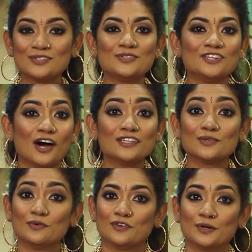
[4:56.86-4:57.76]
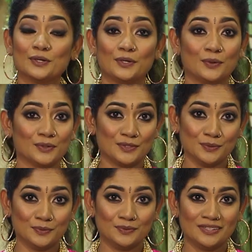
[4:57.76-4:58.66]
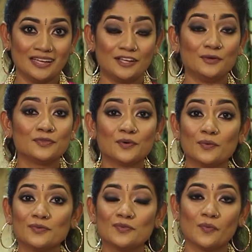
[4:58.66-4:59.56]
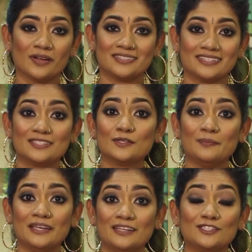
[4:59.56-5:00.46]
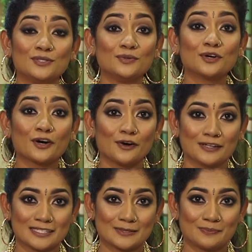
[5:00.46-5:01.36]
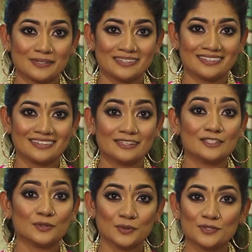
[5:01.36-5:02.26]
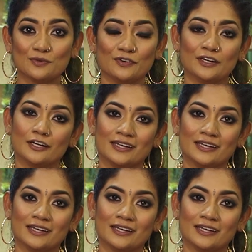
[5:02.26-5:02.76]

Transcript: do not overcook your dough. You don't want it to be too crisp. Don't overcook